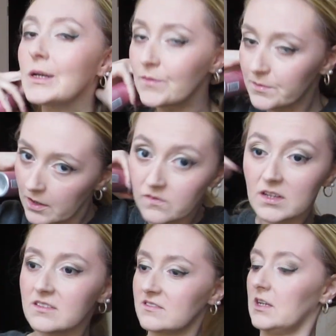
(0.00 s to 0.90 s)
in with my
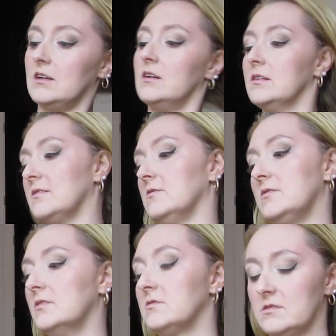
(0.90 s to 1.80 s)
one size
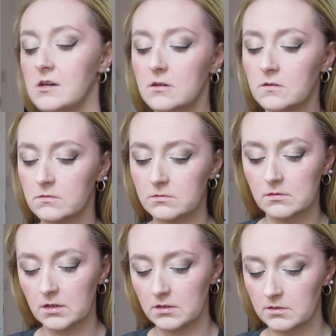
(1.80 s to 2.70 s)
until dawn.